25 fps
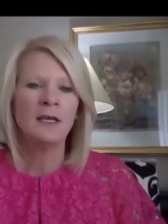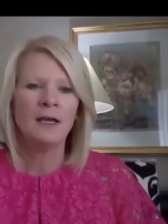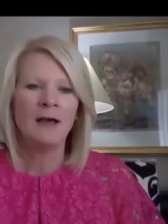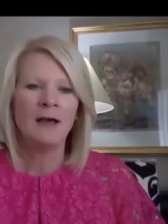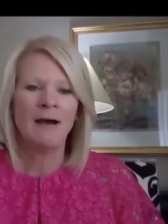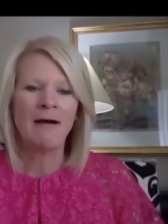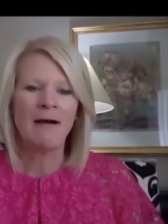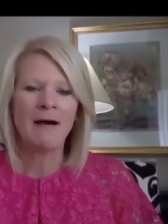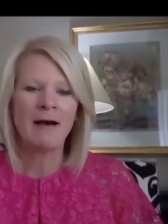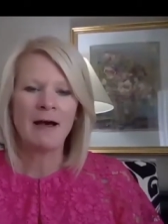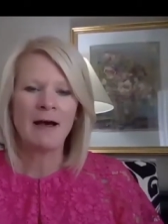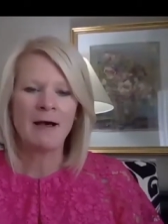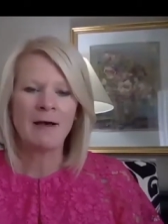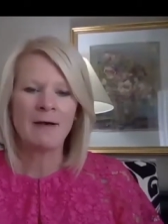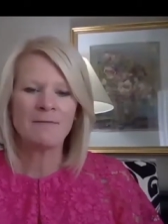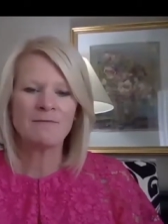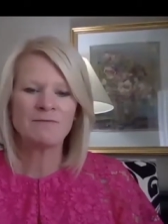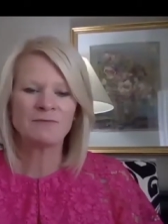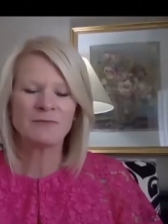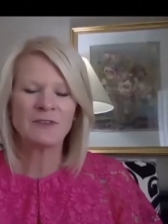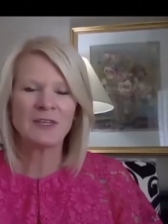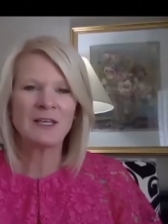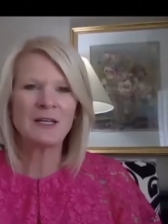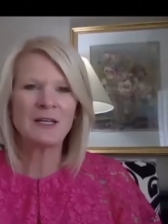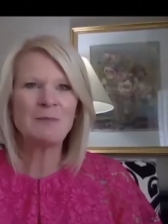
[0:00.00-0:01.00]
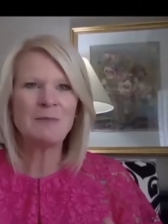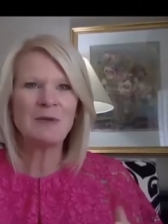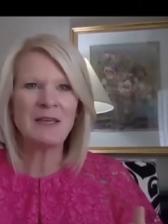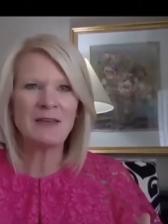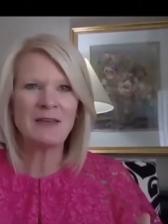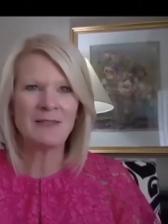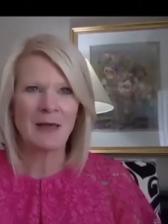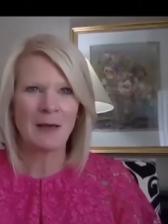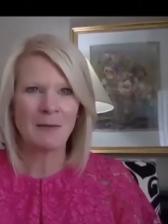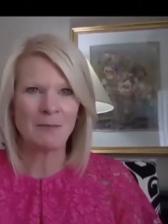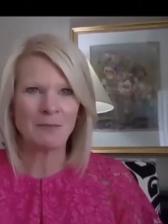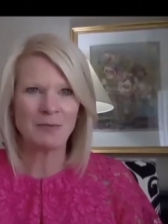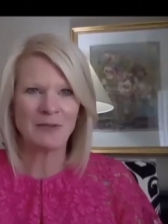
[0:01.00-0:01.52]
going to be in
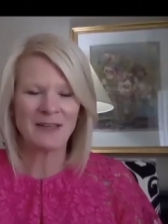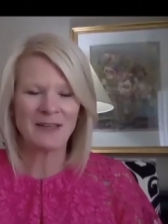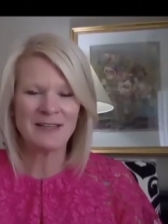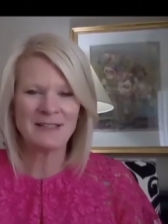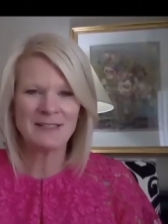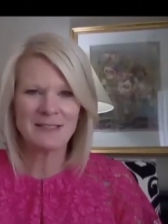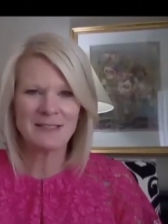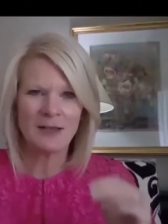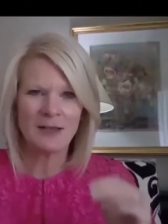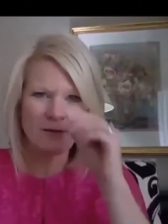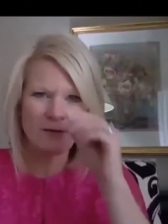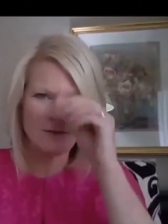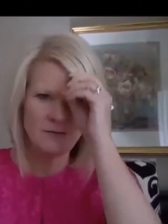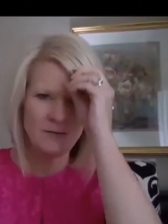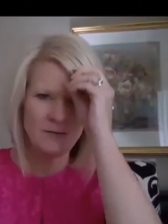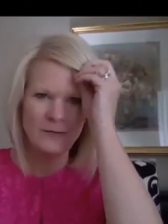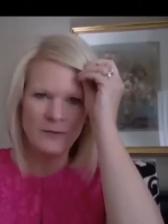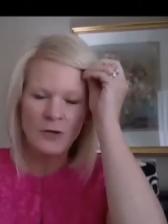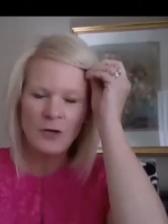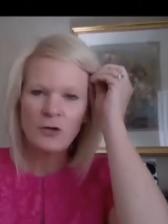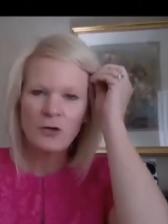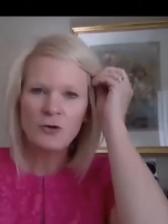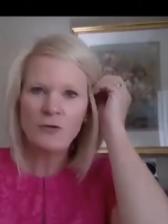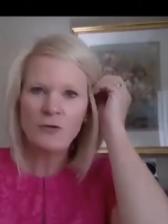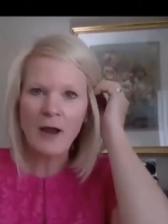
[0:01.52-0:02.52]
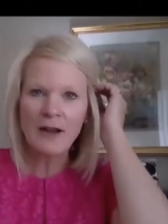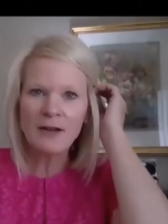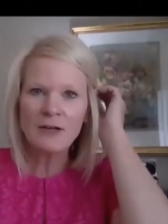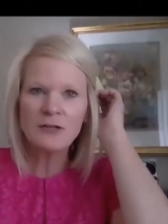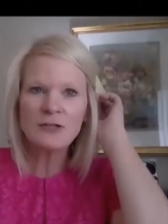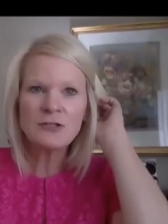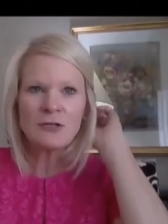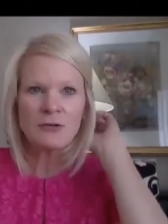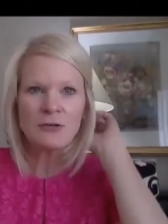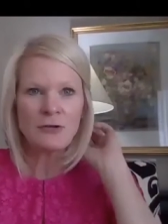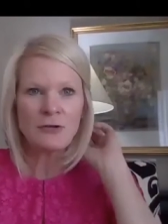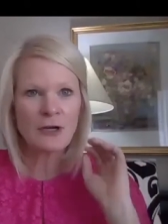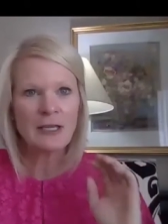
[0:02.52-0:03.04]
that place of
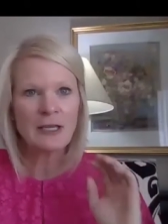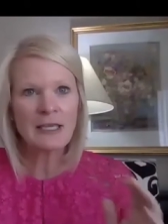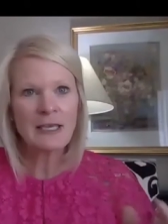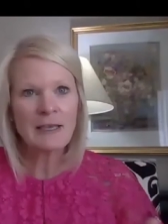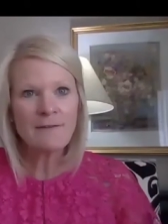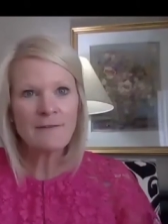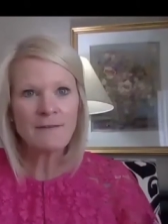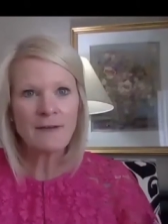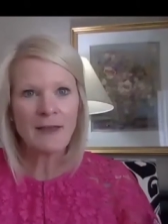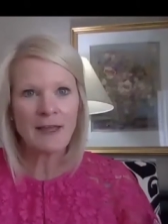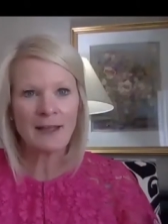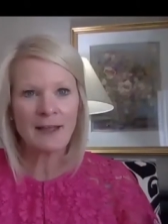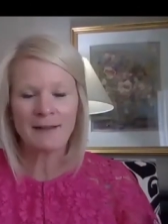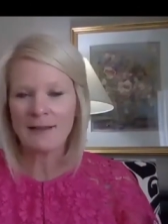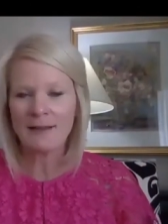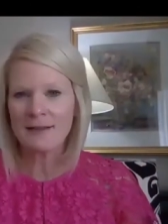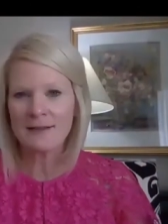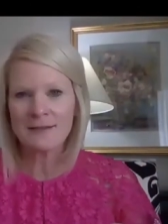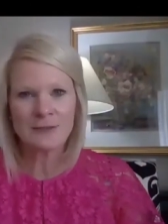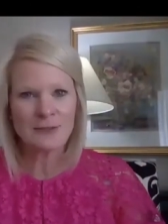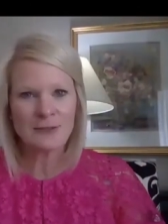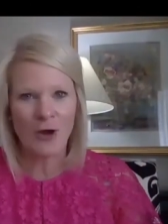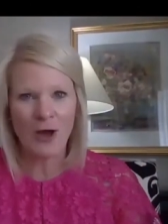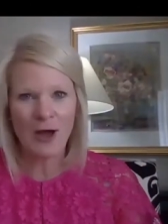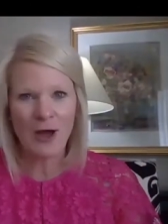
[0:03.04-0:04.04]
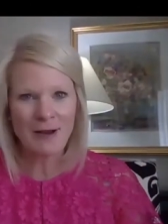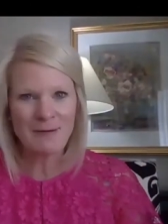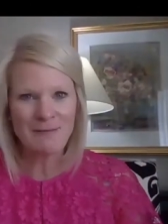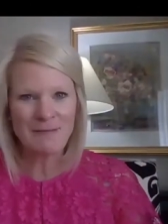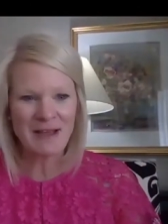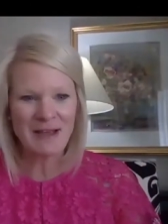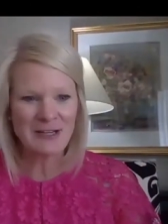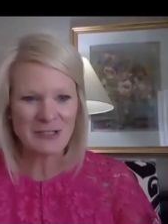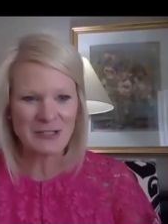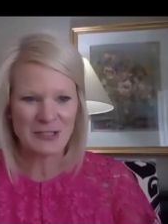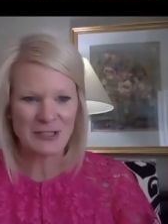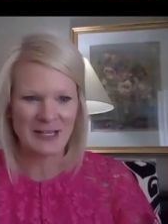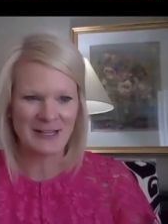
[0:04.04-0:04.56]
gratitude or giving, as Dawn
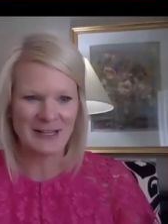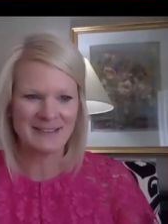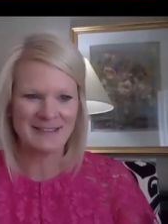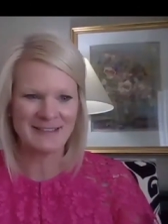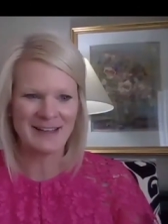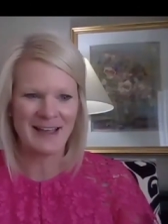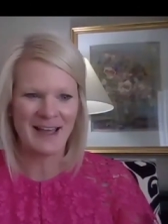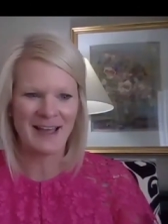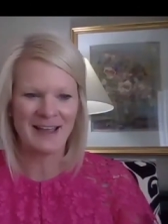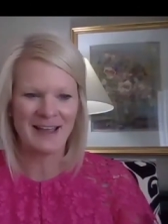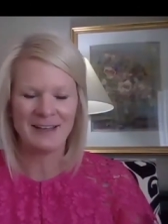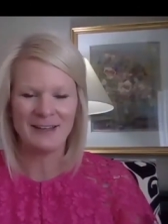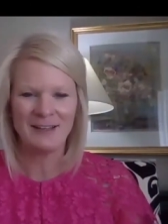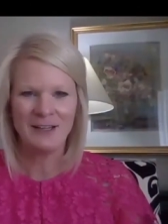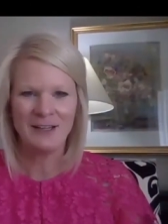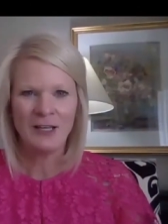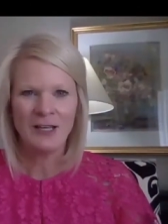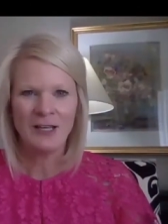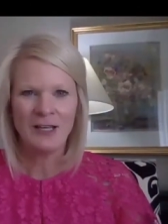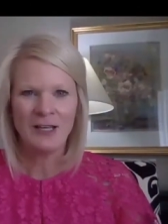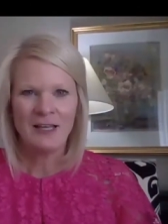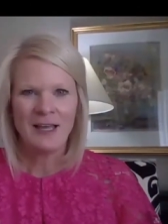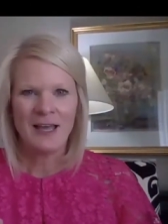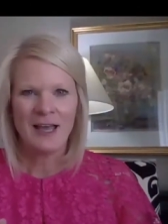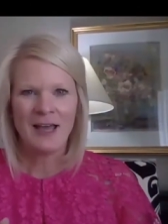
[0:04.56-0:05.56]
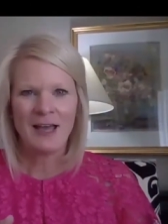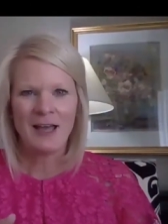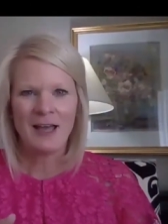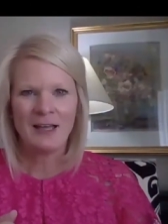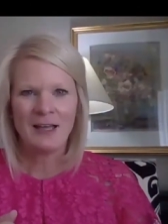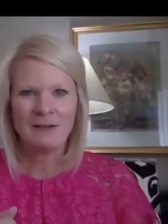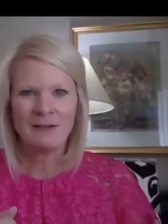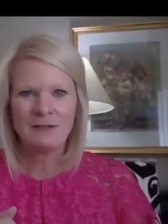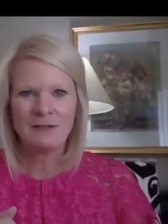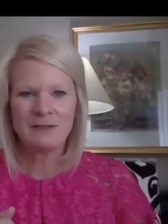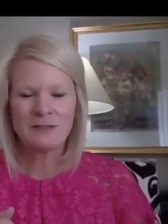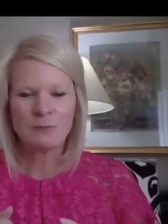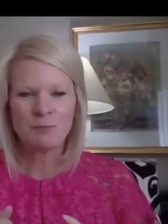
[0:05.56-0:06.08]
mentioned,
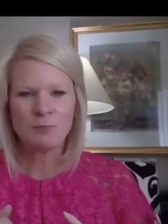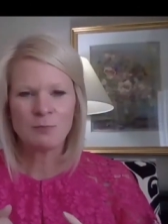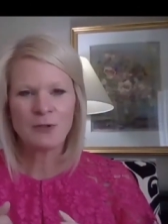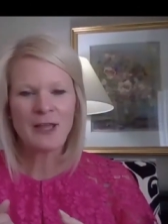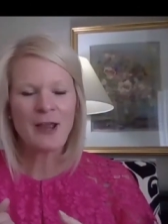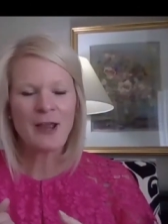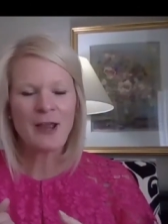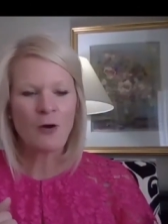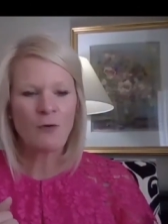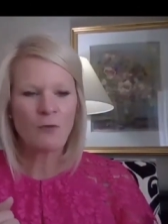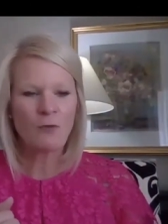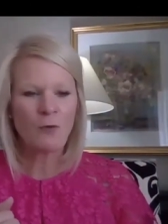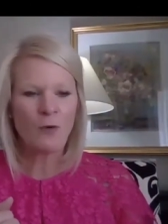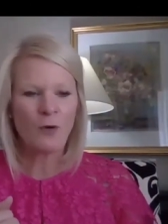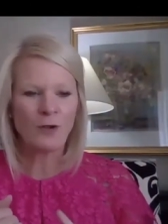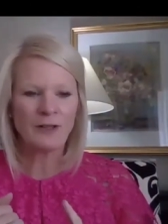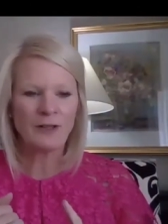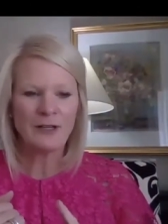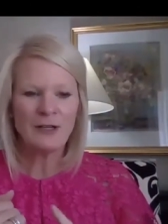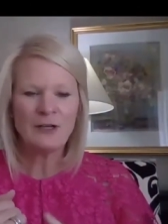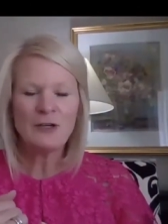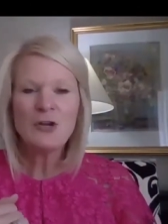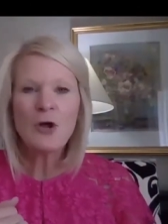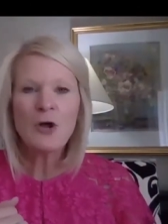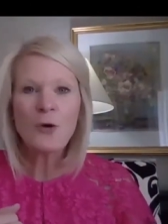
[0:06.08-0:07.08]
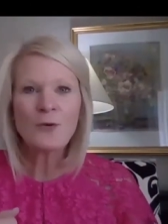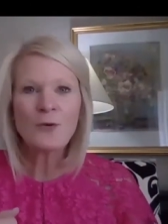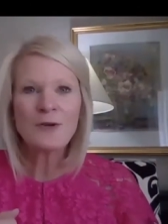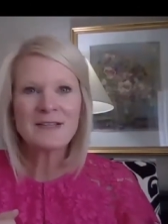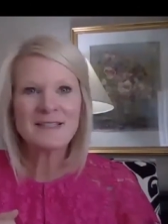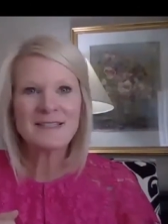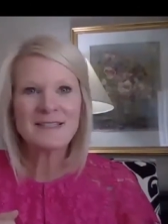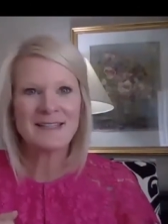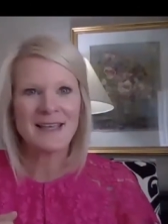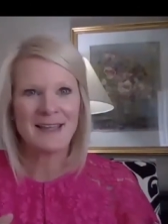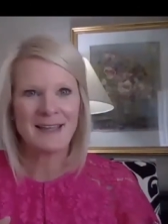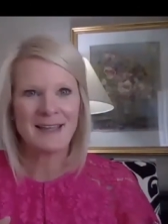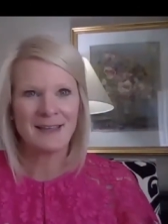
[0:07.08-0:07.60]
and play our role in
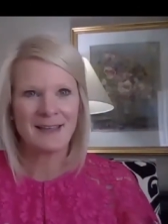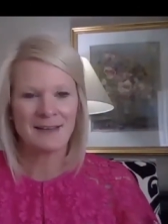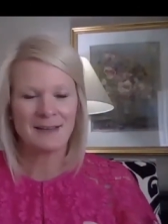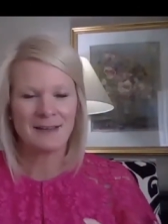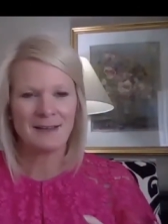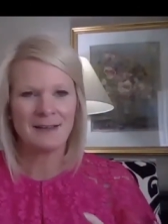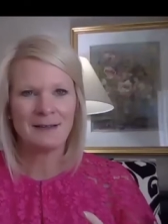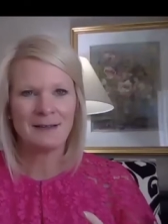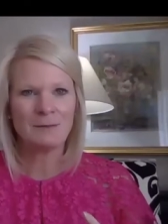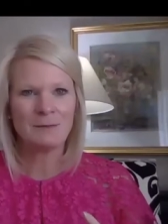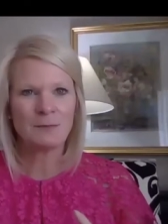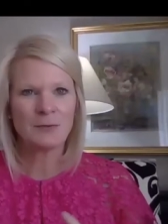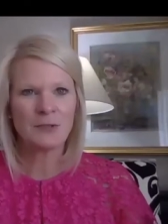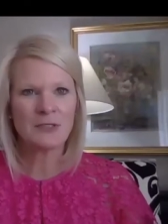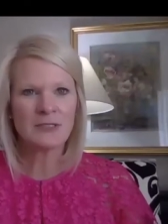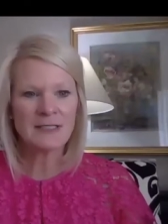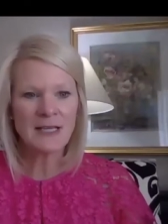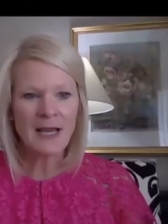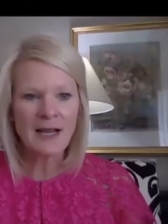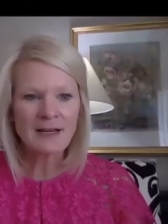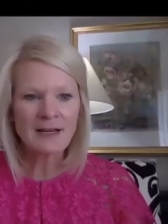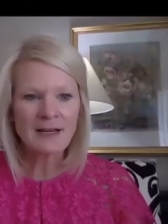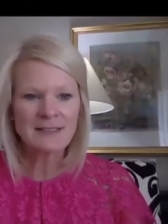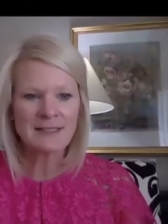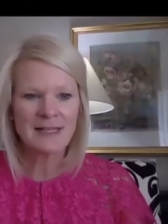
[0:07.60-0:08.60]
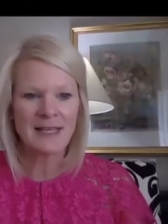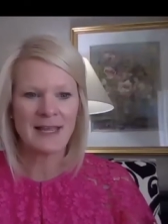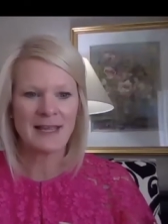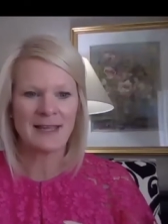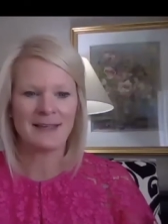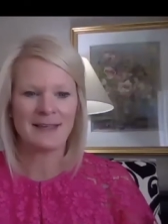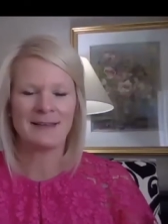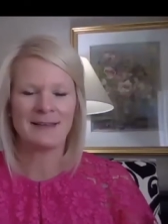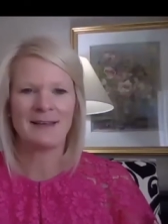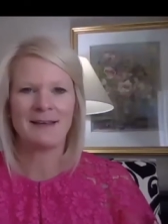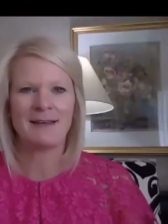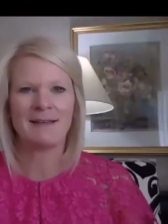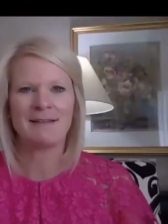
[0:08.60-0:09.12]
noticing, in protecting,
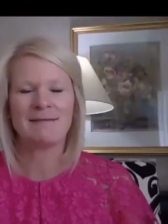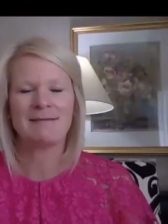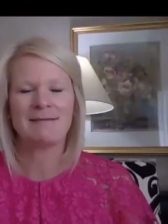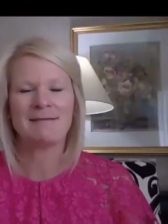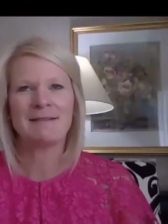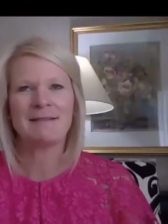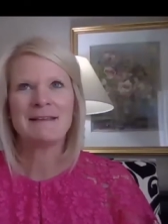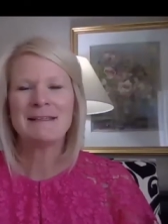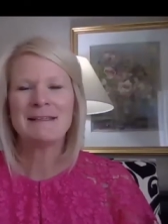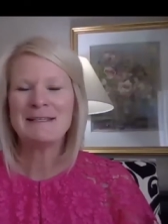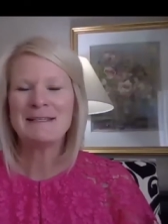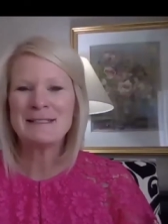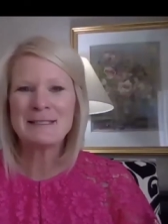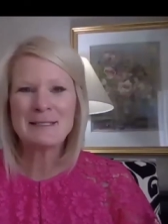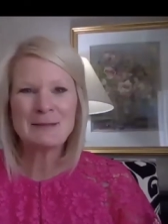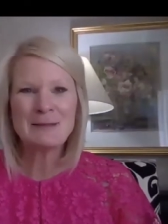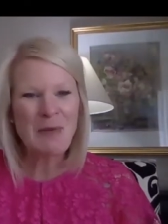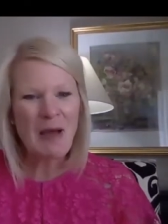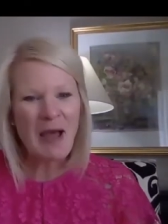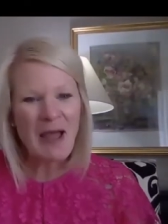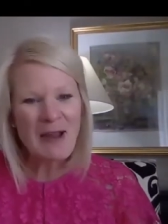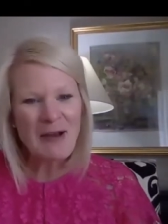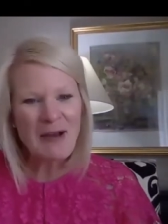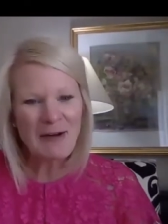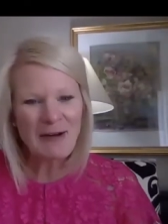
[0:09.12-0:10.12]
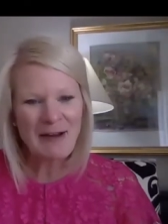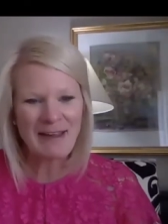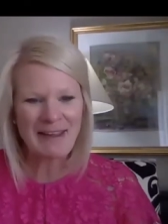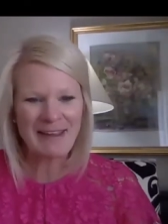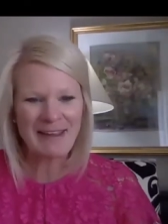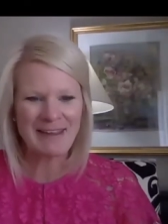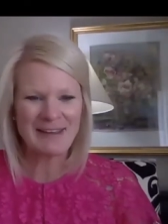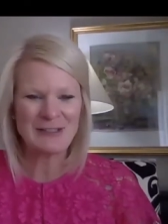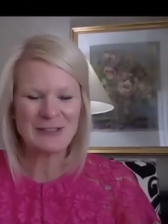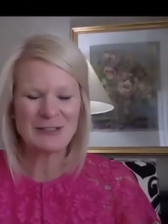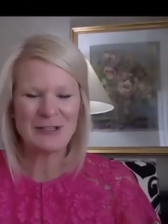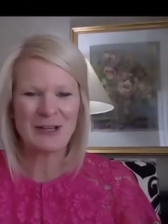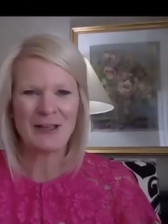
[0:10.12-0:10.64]
and inspiring
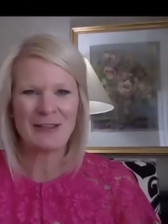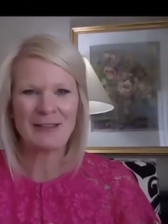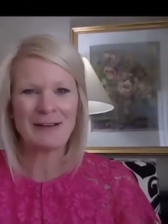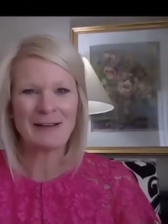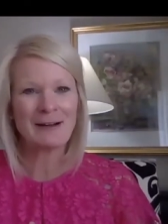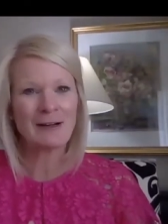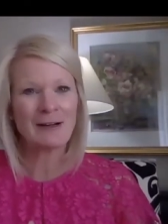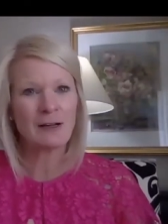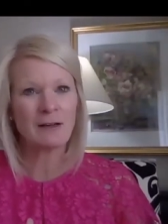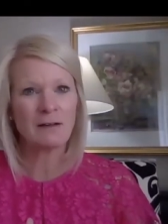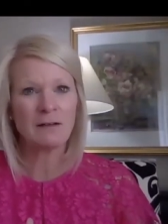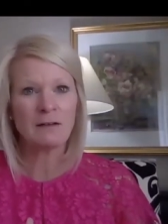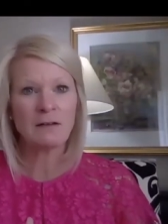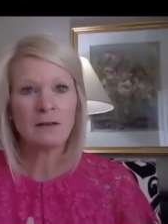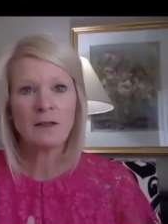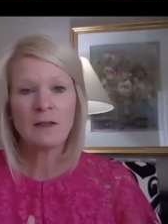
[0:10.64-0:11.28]
each other, and